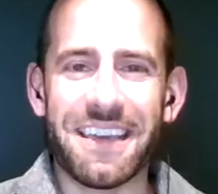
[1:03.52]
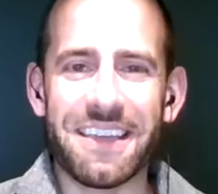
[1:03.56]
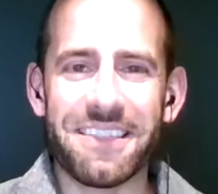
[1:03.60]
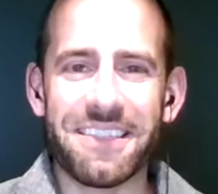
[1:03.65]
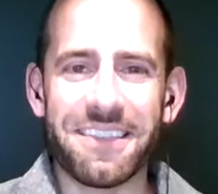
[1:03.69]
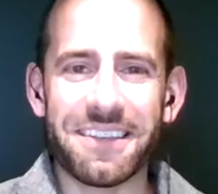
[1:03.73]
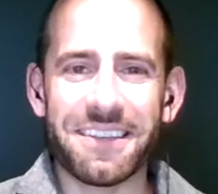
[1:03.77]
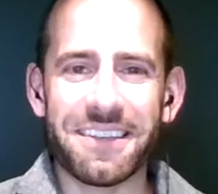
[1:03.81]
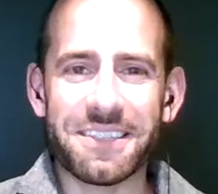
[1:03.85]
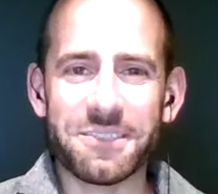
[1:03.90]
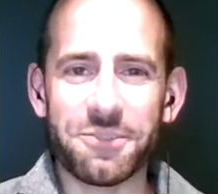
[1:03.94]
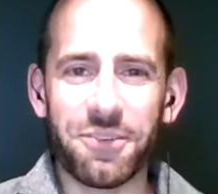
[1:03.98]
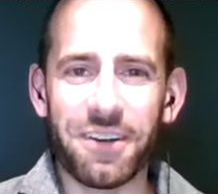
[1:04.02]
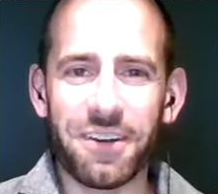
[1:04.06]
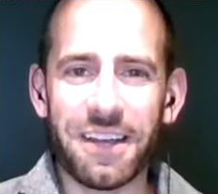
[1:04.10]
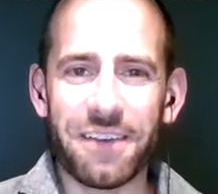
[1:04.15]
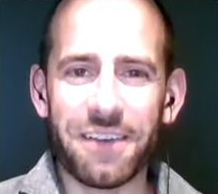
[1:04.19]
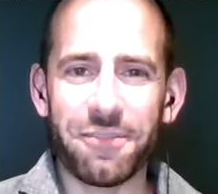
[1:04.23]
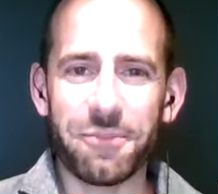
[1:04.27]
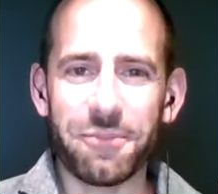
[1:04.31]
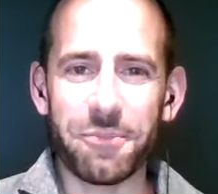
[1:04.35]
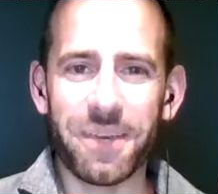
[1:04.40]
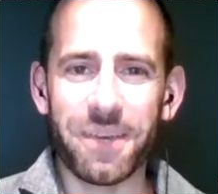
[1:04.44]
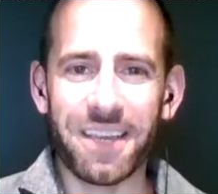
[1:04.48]
Yeah, thanks for
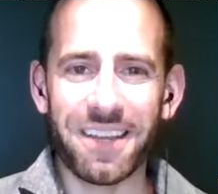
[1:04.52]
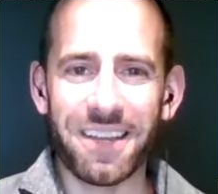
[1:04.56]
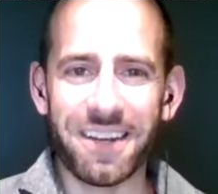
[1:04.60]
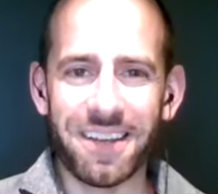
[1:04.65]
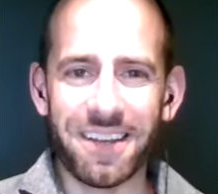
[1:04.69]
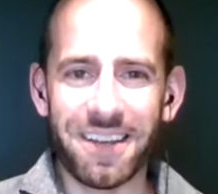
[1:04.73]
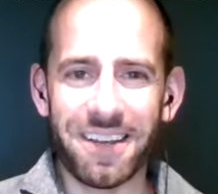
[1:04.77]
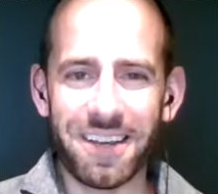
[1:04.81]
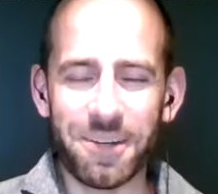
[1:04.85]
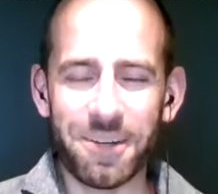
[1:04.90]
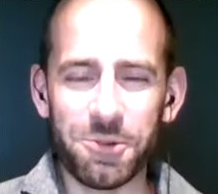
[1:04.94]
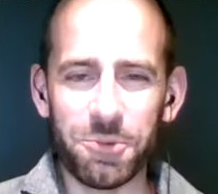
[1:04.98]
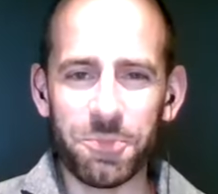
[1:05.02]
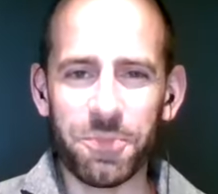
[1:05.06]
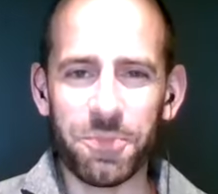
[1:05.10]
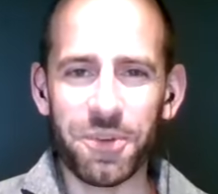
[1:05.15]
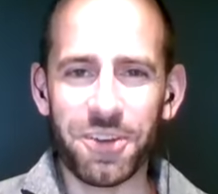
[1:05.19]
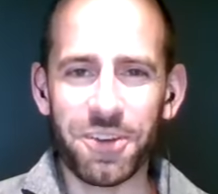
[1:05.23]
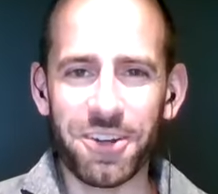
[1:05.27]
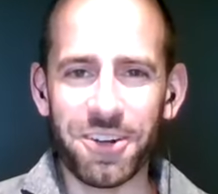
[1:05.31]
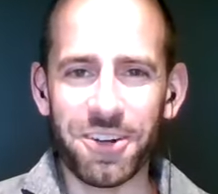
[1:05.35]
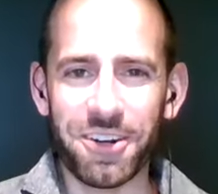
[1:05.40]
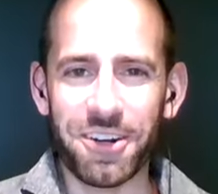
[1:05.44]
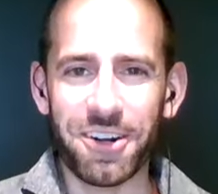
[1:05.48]
having me. And I hope
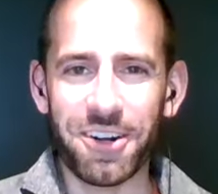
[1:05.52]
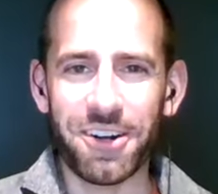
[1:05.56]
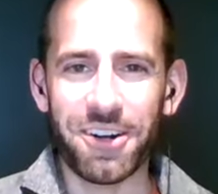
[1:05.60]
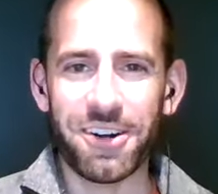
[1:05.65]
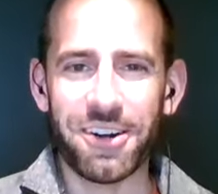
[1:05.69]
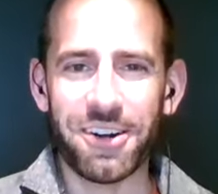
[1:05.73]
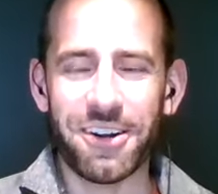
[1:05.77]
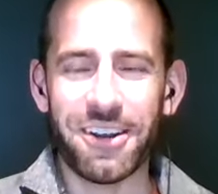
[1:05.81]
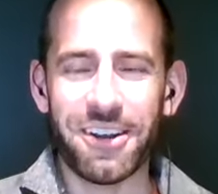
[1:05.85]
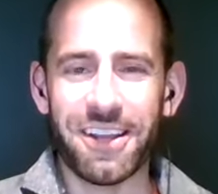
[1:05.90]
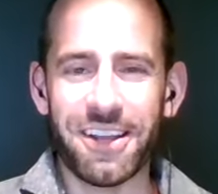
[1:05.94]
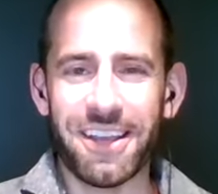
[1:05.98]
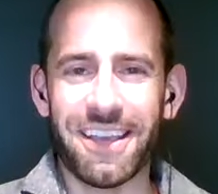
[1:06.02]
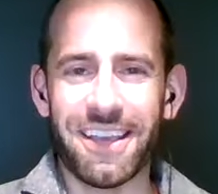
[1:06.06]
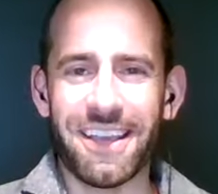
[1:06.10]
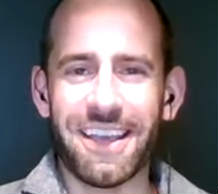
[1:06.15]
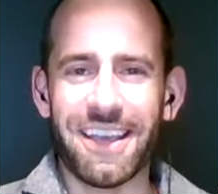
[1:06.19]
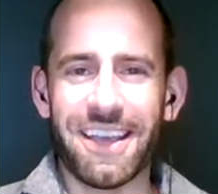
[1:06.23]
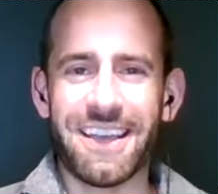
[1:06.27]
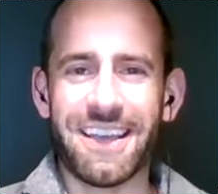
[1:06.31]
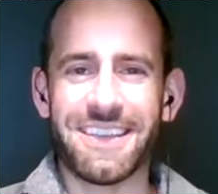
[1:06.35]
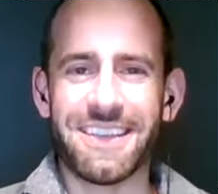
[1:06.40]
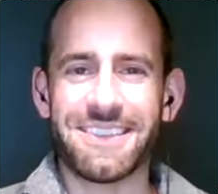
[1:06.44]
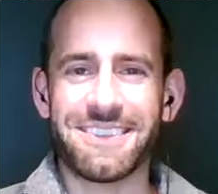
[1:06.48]
your
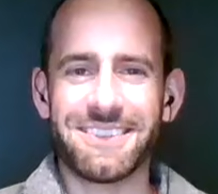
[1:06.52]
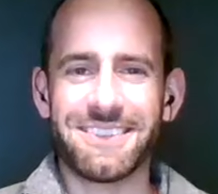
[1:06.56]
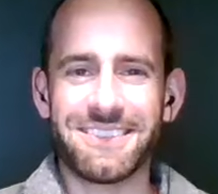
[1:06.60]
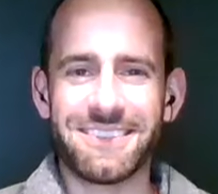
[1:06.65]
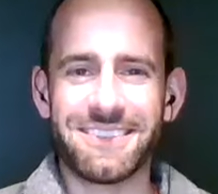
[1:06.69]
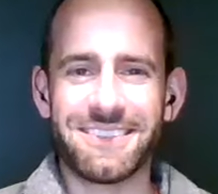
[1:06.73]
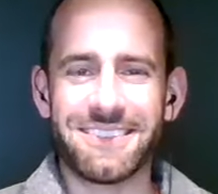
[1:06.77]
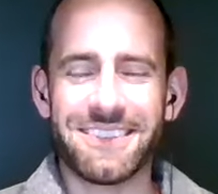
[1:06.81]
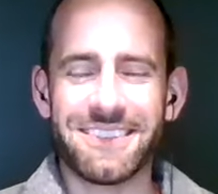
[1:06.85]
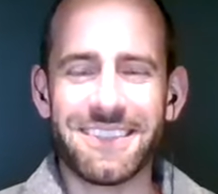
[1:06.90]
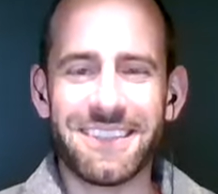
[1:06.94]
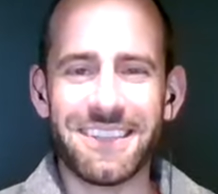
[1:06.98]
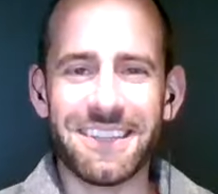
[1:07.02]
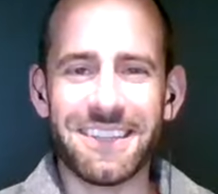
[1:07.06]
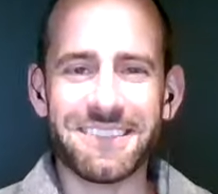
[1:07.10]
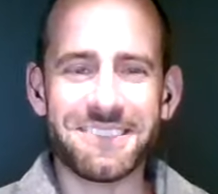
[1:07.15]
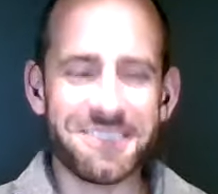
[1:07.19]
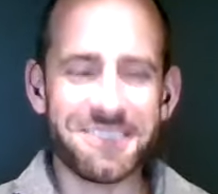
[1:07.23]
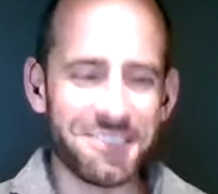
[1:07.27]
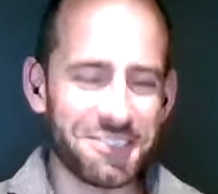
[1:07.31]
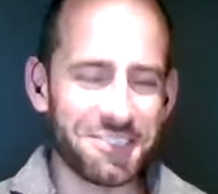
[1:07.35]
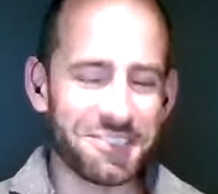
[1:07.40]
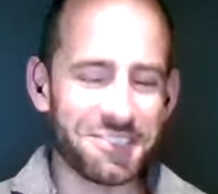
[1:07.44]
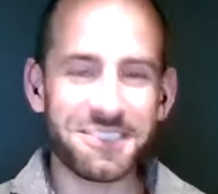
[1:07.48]

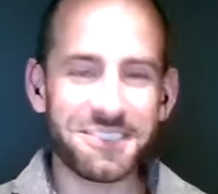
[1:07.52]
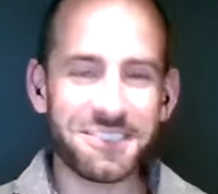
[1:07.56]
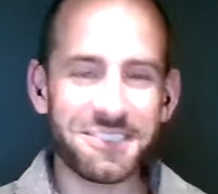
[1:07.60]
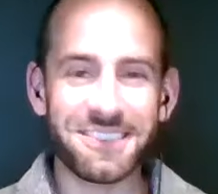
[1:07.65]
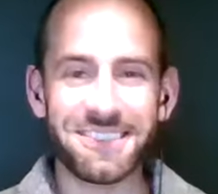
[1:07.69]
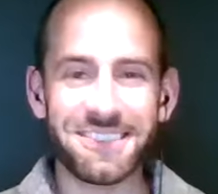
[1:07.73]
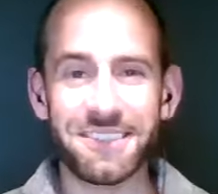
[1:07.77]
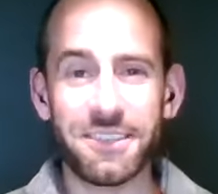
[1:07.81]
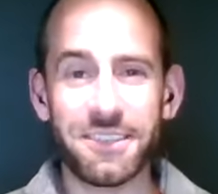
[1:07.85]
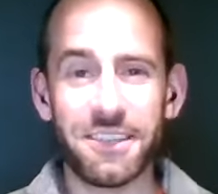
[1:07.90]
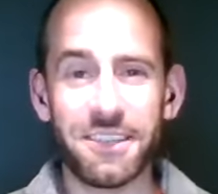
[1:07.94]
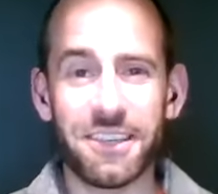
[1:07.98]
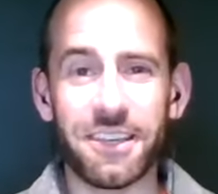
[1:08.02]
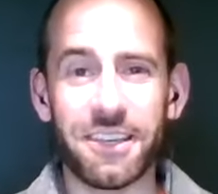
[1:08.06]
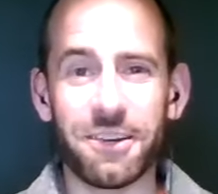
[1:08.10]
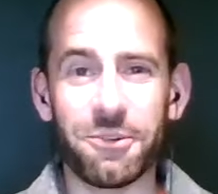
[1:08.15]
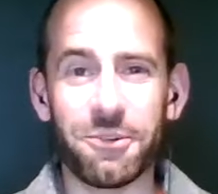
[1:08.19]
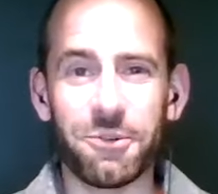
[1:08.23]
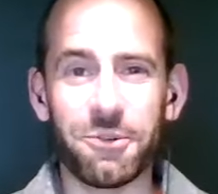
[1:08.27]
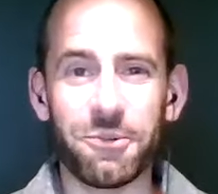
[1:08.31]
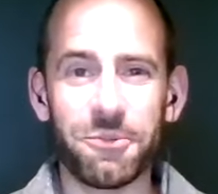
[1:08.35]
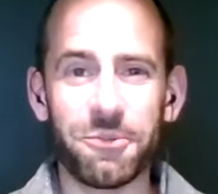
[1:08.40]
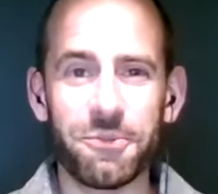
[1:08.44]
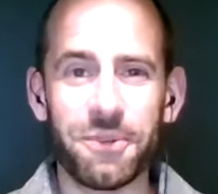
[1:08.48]
listeners
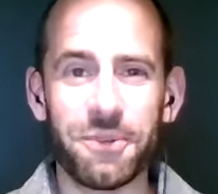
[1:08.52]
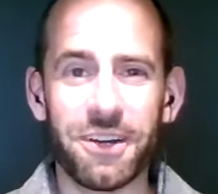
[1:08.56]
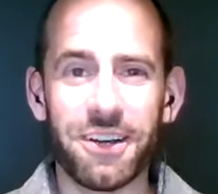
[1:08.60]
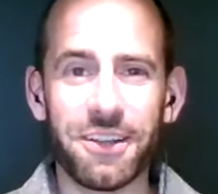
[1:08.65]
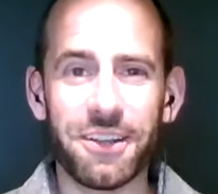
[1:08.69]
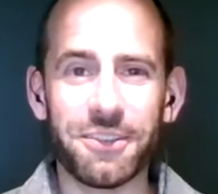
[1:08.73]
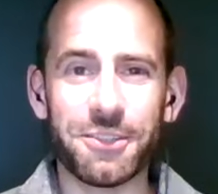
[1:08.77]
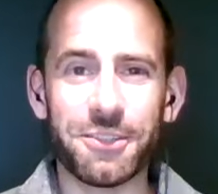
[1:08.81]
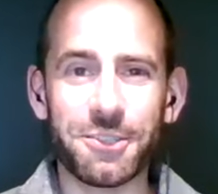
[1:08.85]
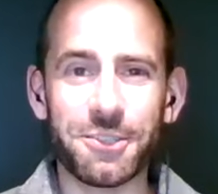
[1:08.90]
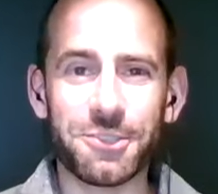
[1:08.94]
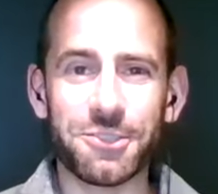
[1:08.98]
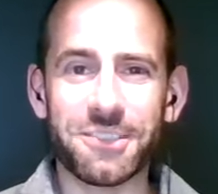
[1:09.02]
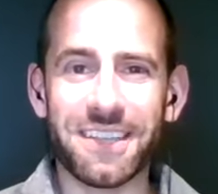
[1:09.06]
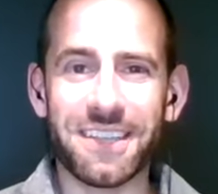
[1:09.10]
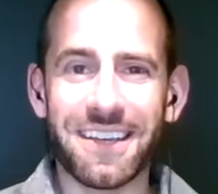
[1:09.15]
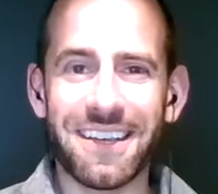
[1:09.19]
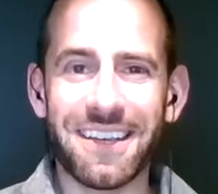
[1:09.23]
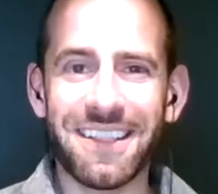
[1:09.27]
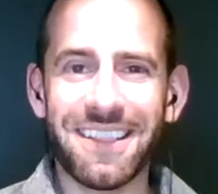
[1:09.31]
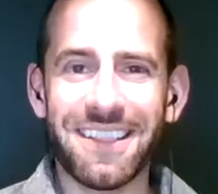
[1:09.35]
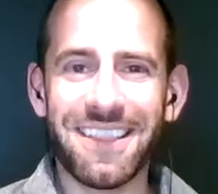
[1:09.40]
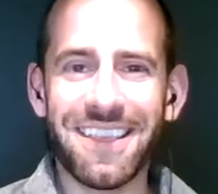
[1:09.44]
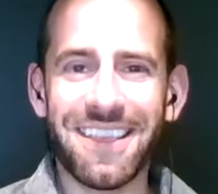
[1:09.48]
can all
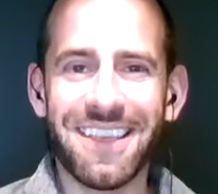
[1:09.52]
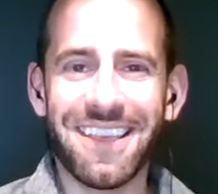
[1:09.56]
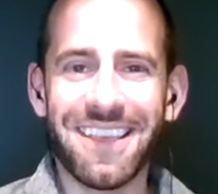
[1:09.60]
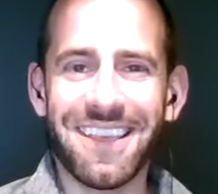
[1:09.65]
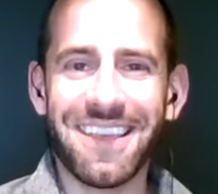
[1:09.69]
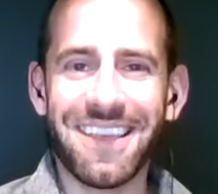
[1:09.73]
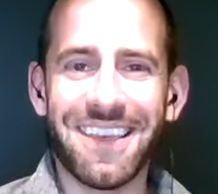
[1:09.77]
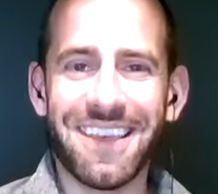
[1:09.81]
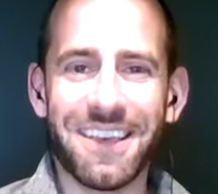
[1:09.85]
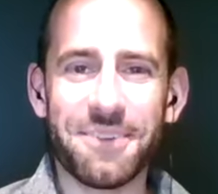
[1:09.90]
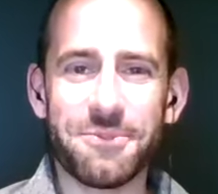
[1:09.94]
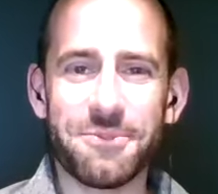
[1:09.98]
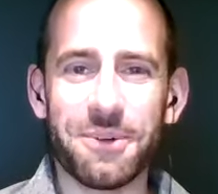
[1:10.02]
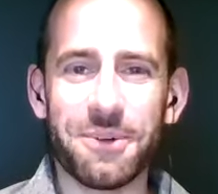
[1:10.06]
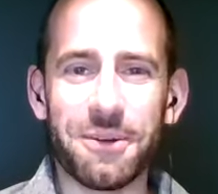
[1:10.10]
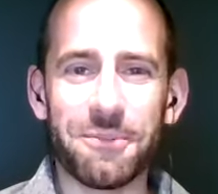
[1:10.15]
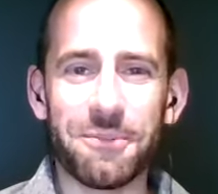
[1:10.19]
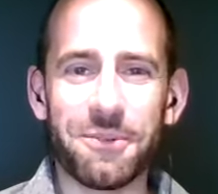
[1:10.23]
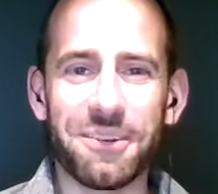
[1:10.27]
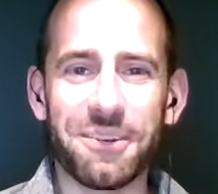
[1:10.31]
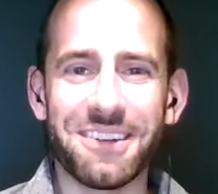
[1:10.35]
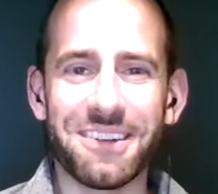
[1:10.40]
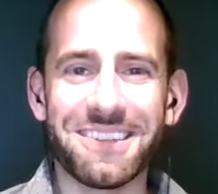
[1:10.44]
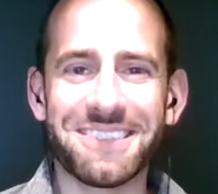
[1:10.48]
understand what
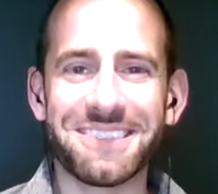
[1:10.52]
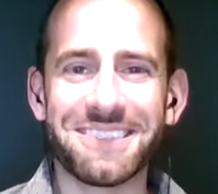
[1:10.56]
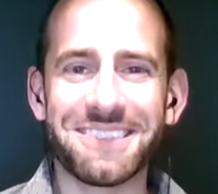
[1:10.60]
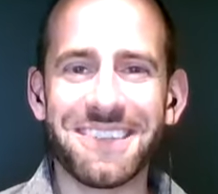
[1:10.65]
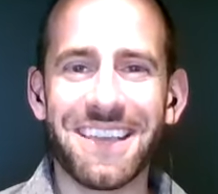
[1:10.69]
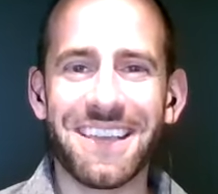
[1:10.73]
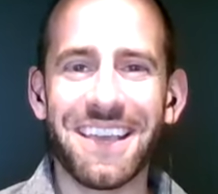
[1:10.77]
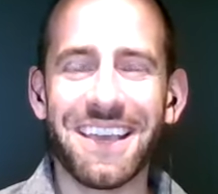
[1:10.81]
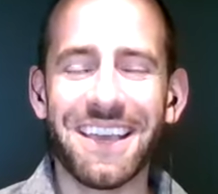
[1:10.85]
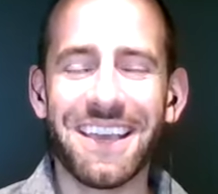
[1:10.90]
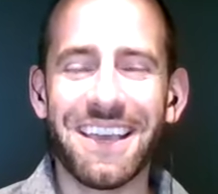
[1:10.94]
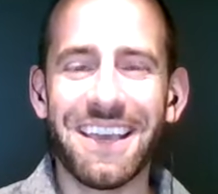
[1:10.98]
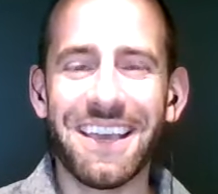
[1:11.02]
I'm going to say.